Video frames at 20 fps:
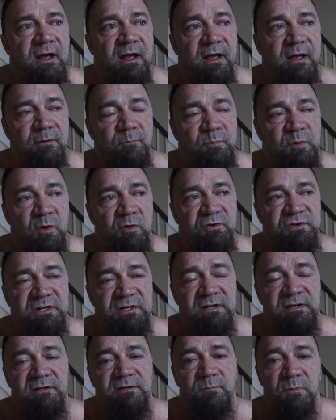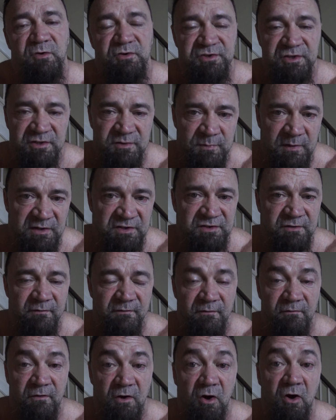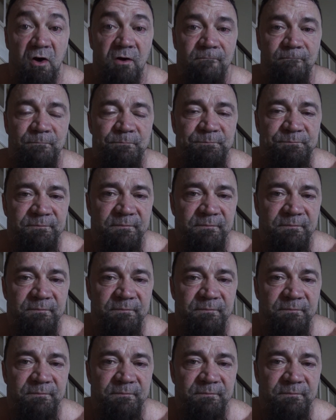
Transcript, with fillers: And proteins, most expensive of all.